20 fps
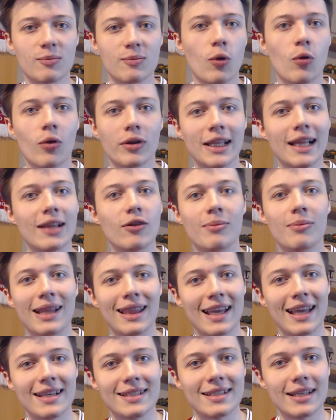more on a little bit
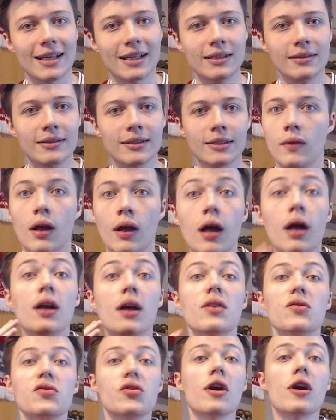later.
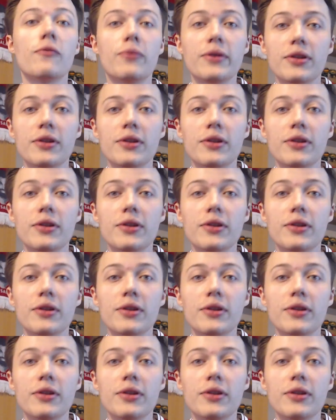So if